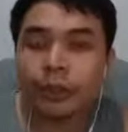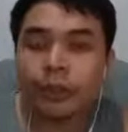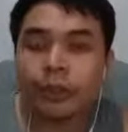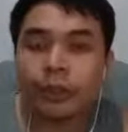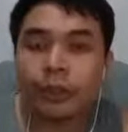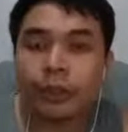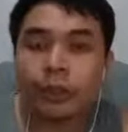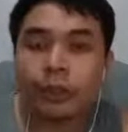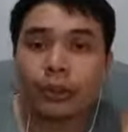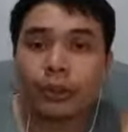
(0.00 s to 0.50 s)

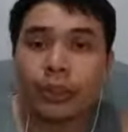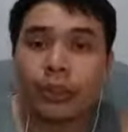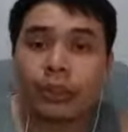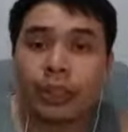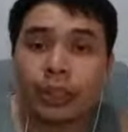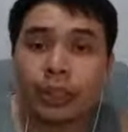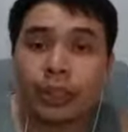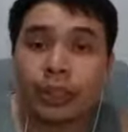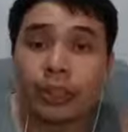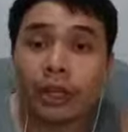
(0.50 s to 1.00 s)
So, I'm
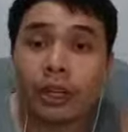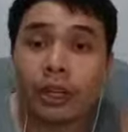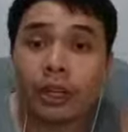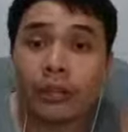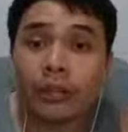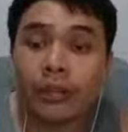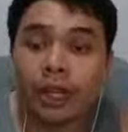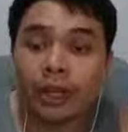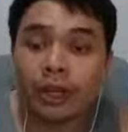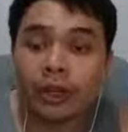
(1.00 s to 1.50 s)
going to talk
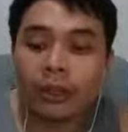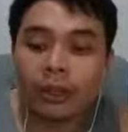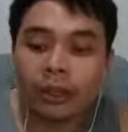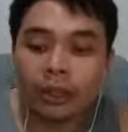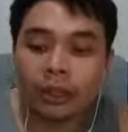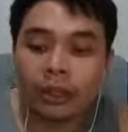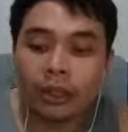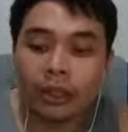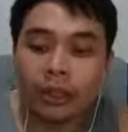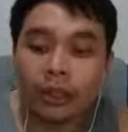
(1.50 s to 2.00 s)
about
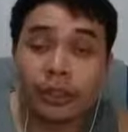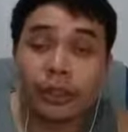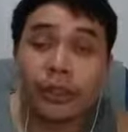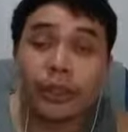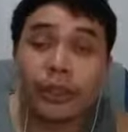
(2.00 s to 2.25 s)
the